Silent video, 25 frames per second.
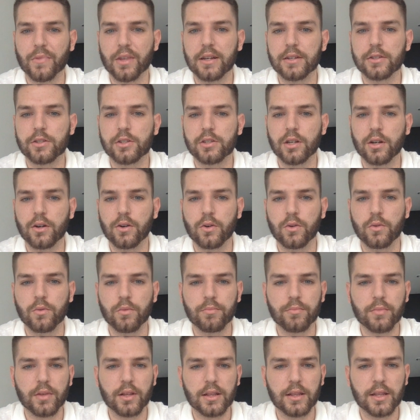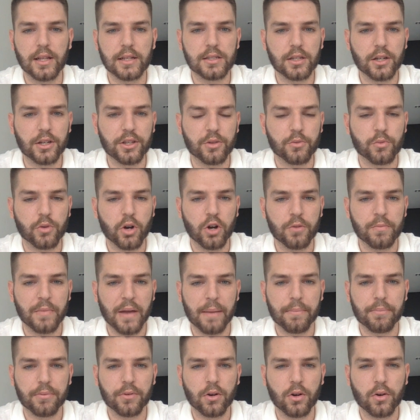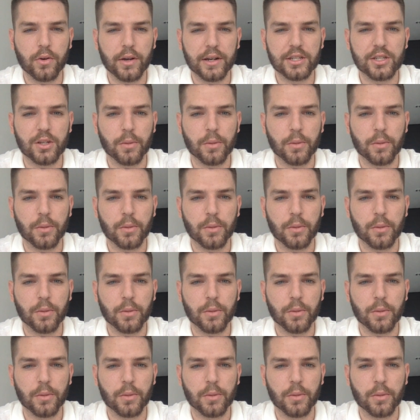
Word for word: So let's look at the roadmap real quick.